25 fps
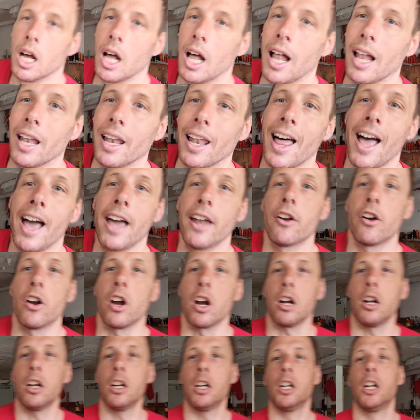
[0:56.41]
a
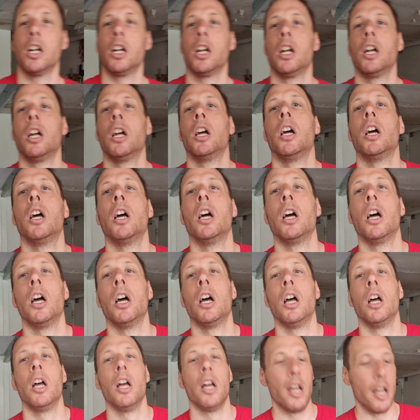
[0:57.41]
lighter.
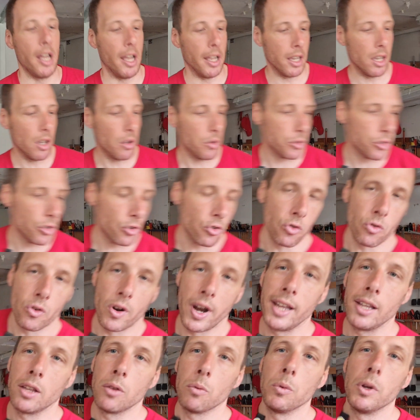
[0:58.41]
It goes
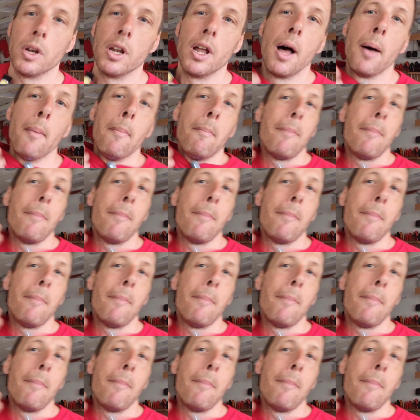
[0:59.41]
great with a